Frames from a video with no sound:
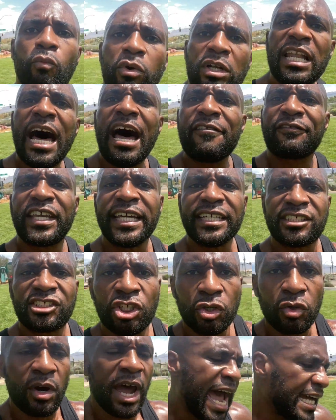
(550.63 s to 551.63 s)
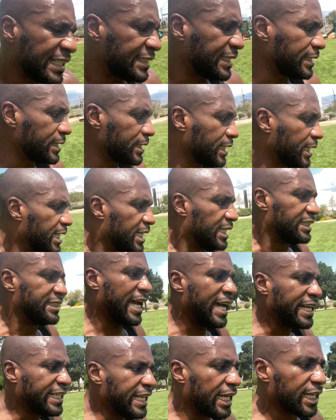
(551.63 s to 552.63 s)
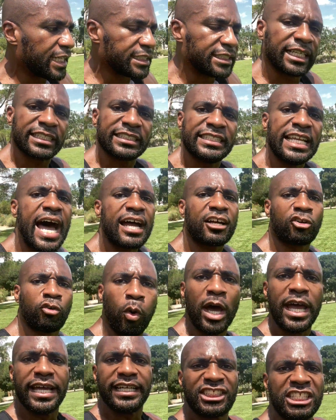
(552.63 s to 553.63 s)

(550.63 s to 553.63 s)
When life gets too hectic, Daniela does not quit.